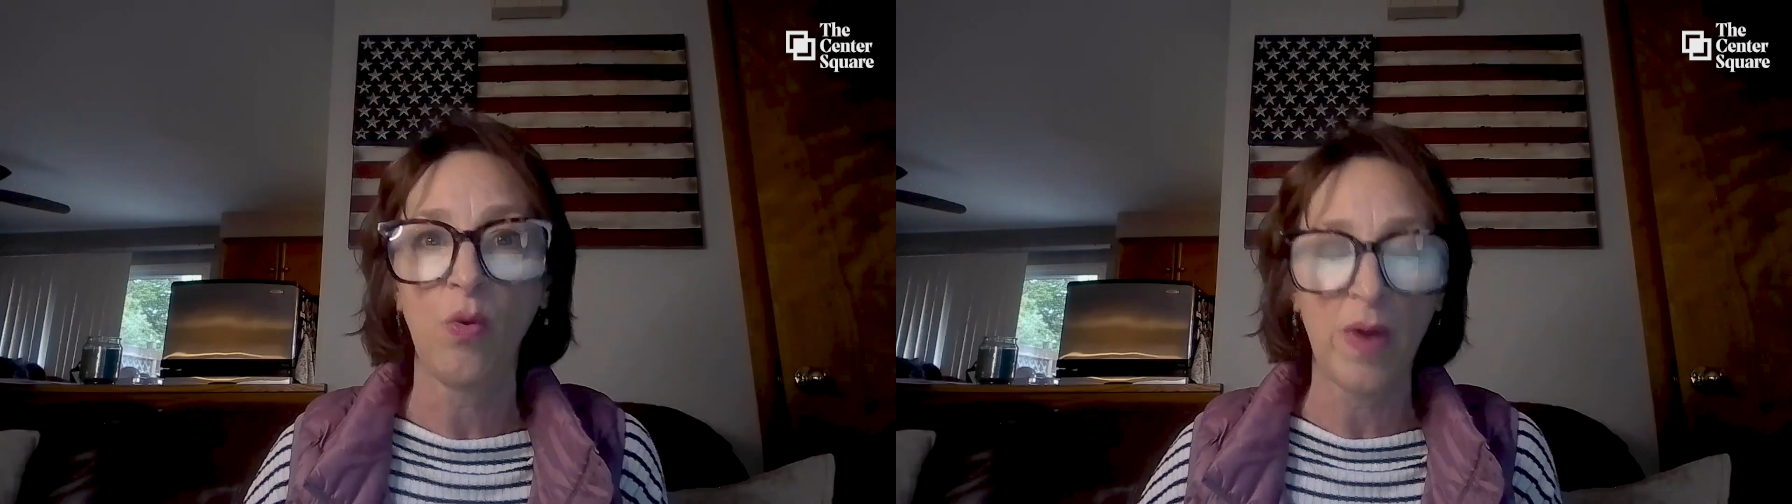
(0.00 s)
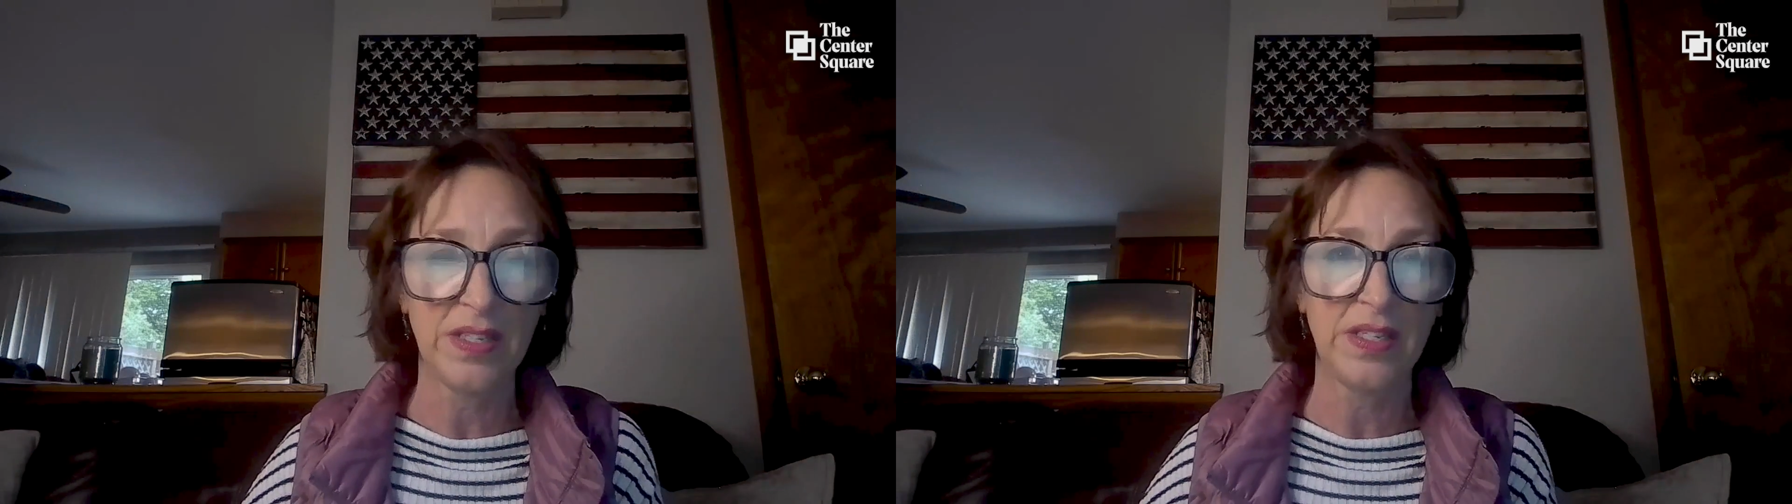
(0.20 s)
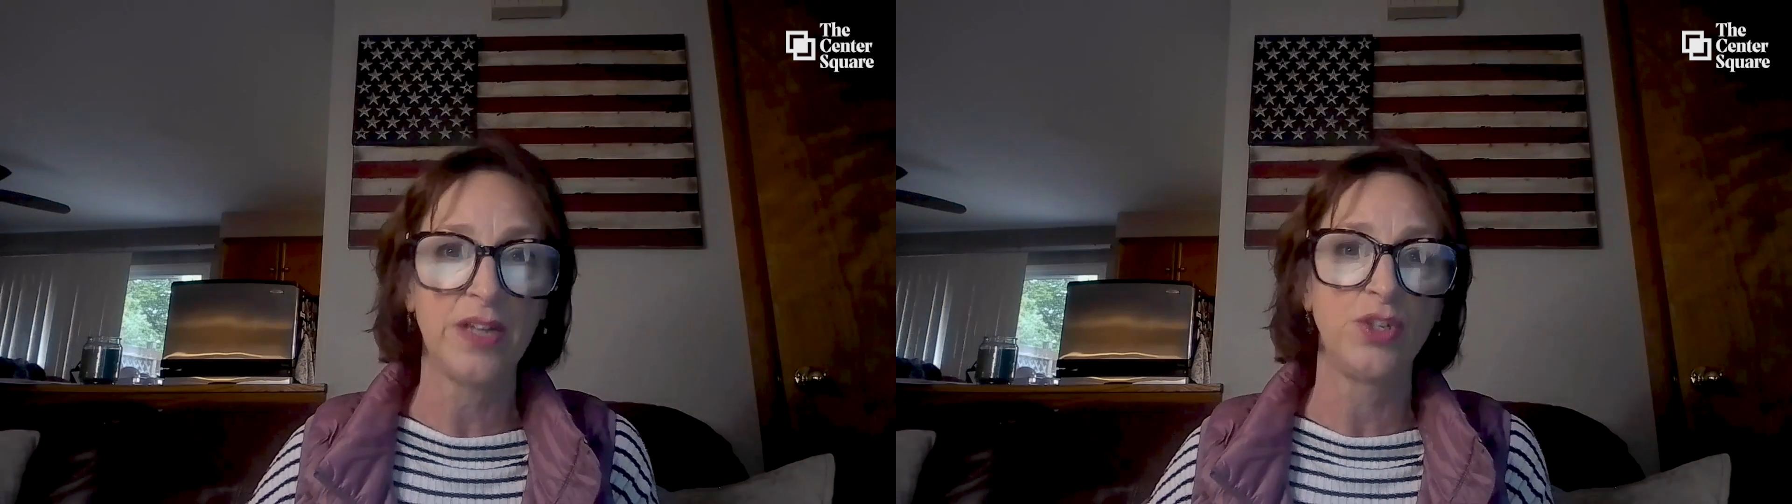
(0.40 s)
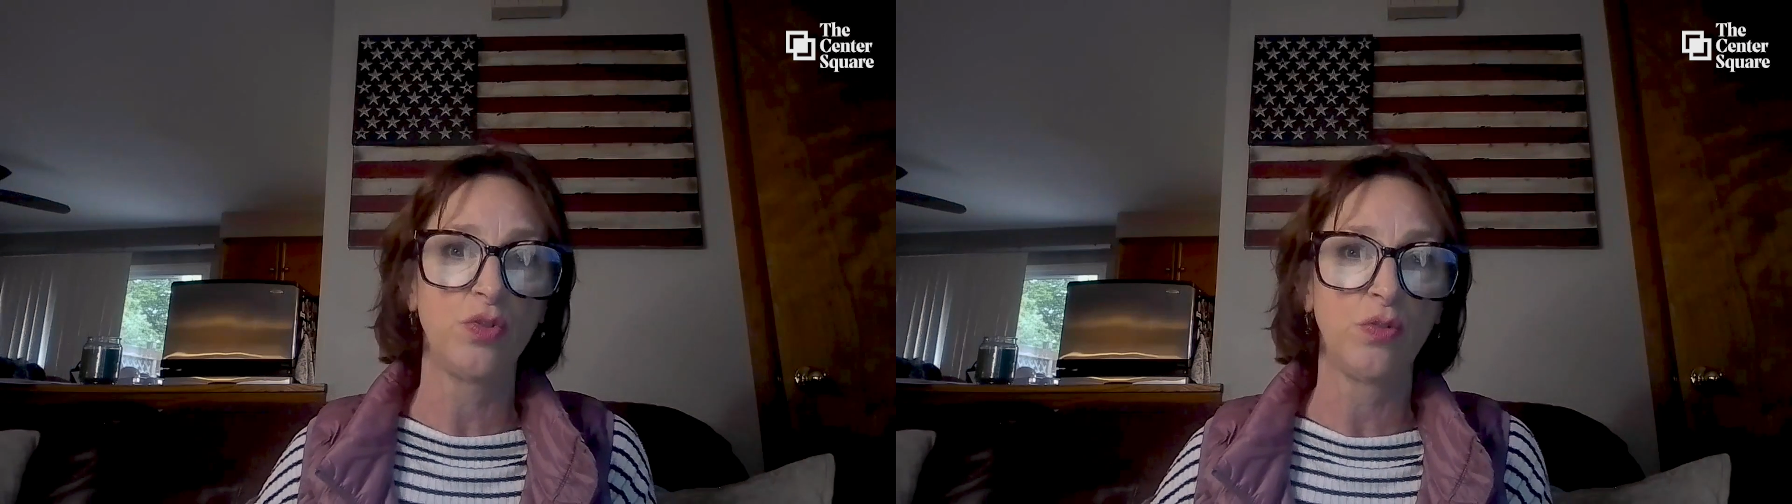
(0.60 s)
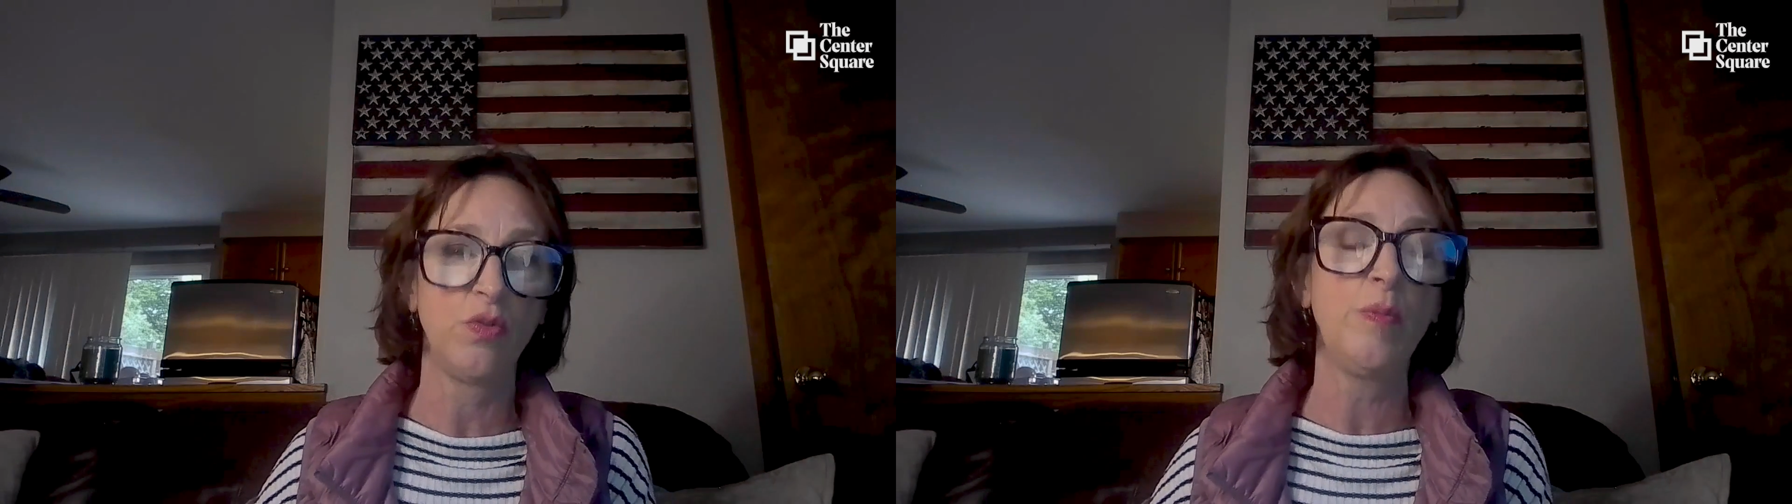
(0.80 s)

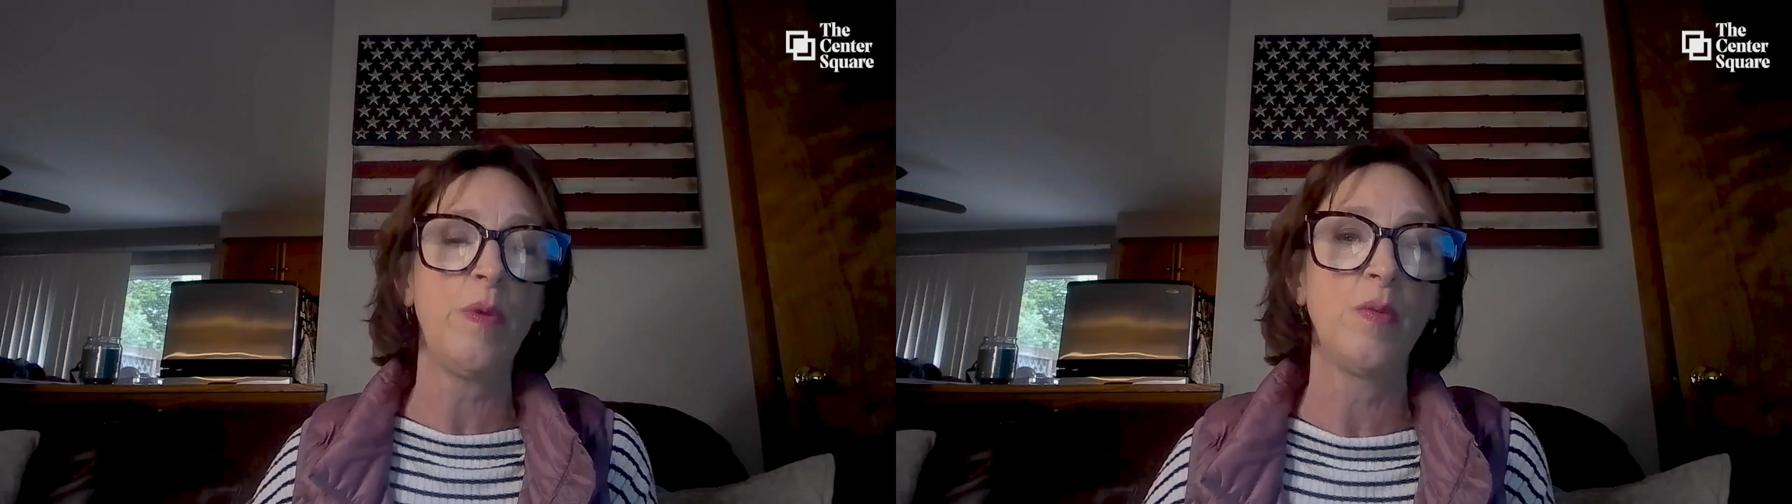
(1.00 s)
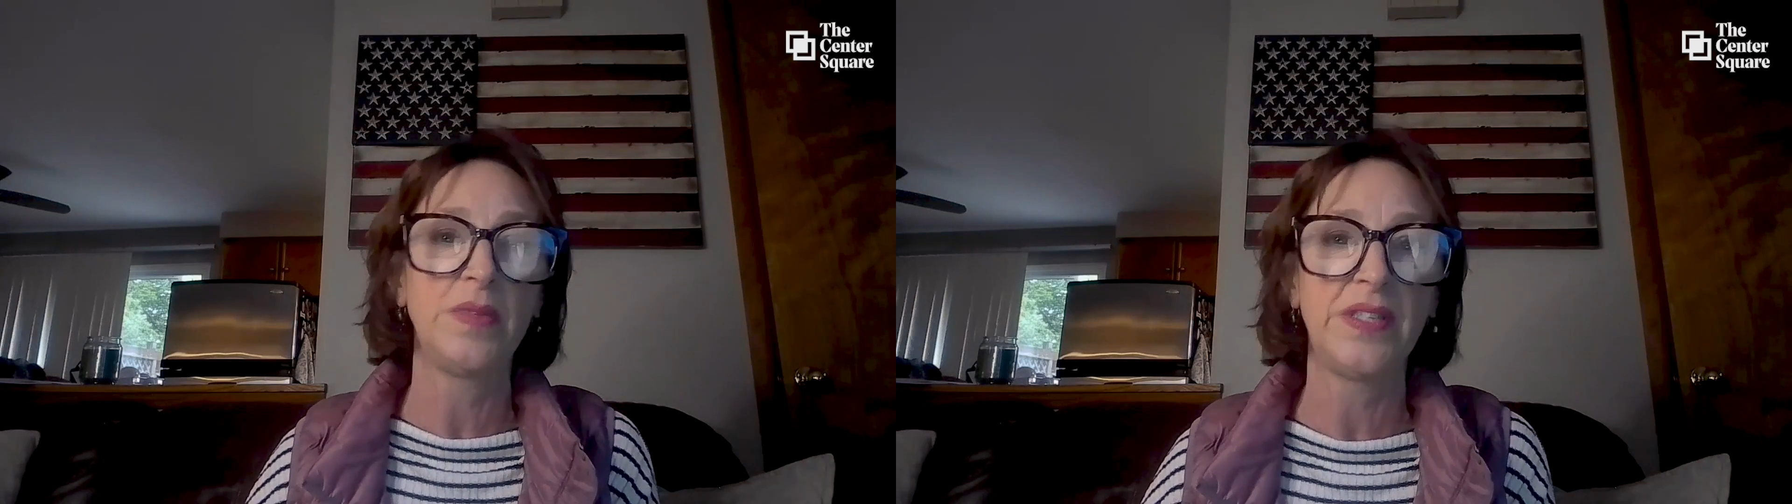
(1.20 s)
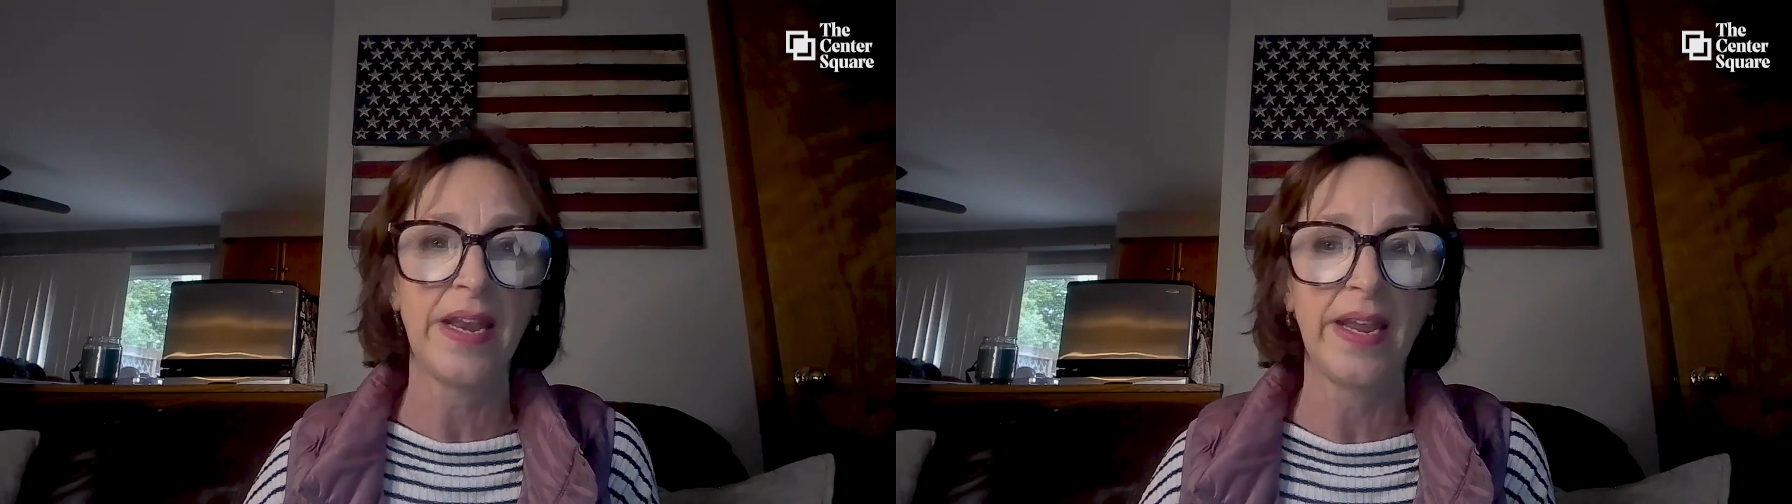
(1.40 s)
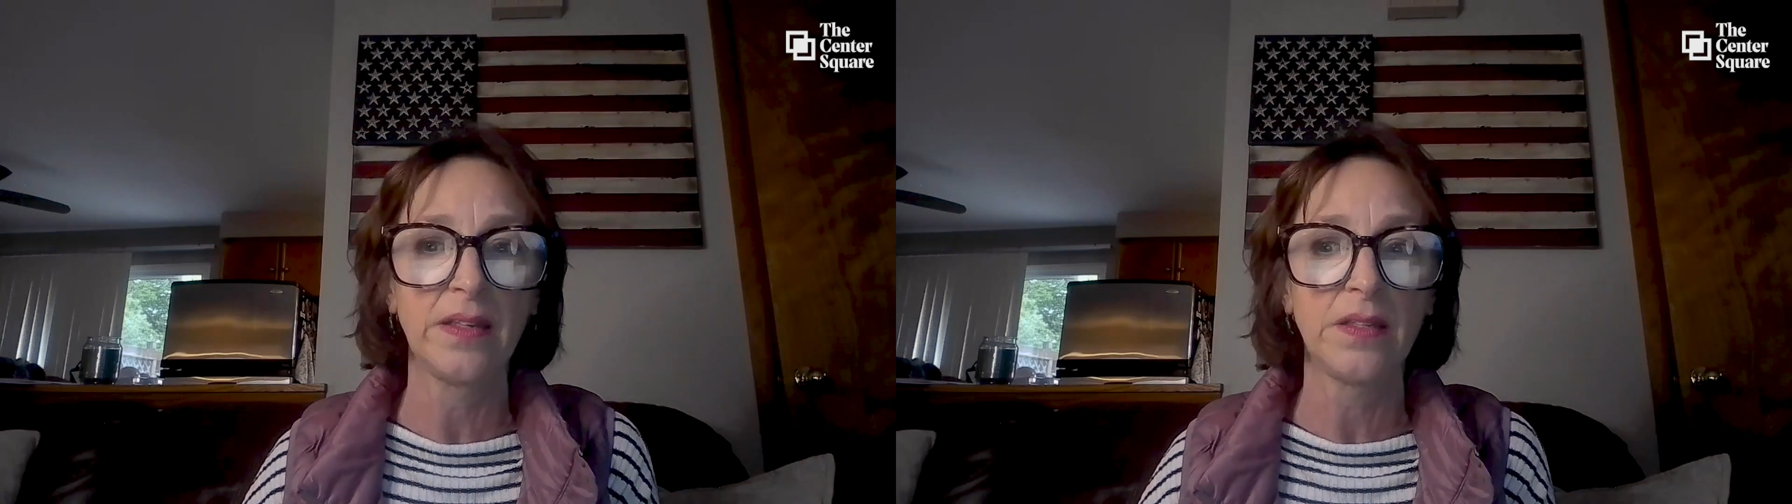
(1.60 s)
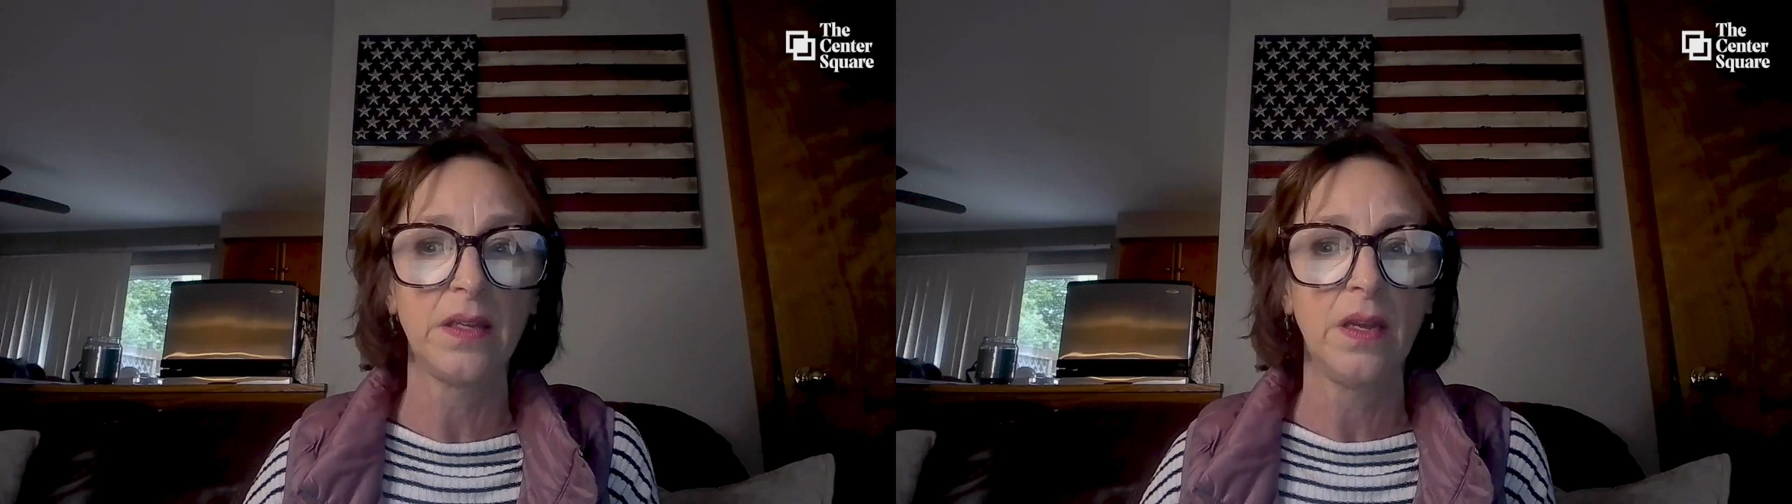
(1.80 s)
residential group home
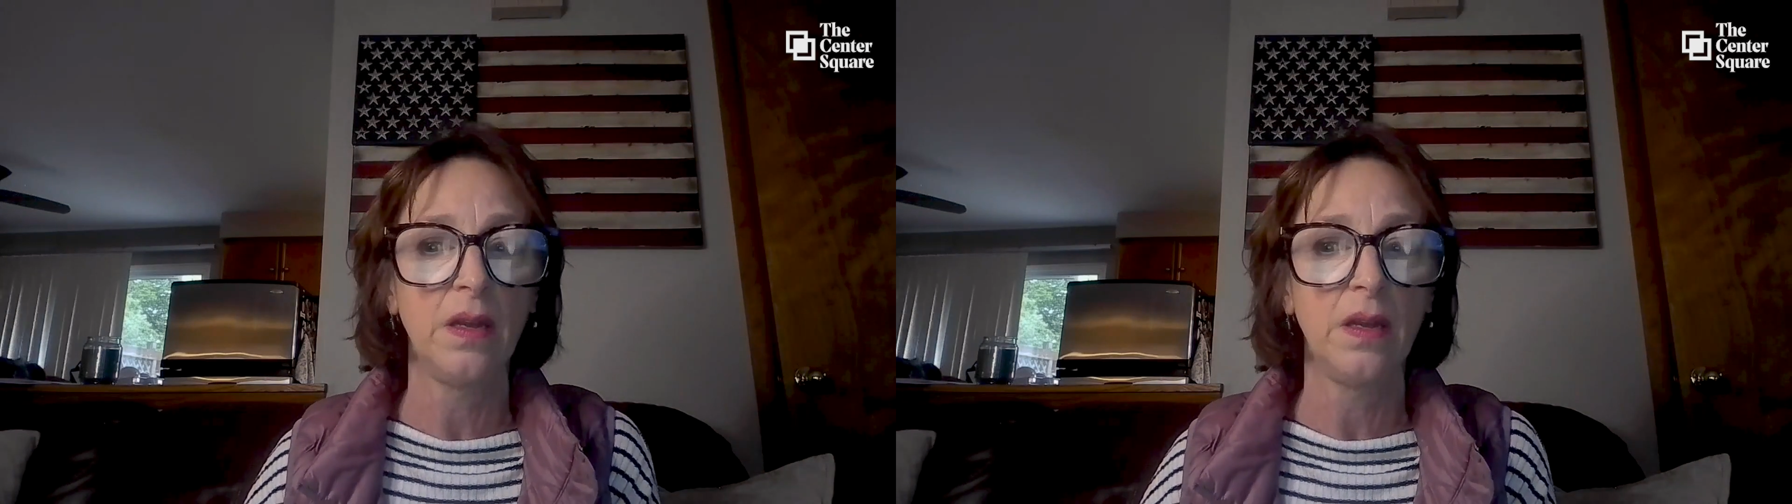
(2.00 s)
settings,